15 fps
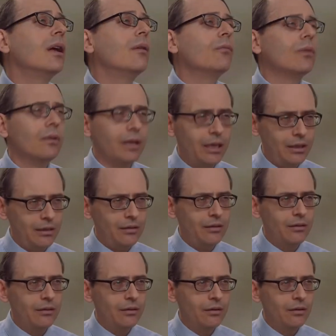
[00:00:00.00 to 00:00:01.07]
and
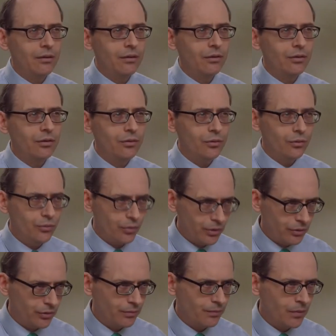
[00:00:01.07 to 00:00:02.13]
related to
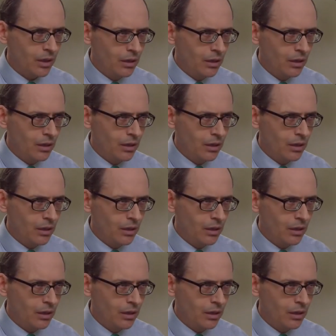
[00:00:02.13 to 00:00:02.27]
nutrition.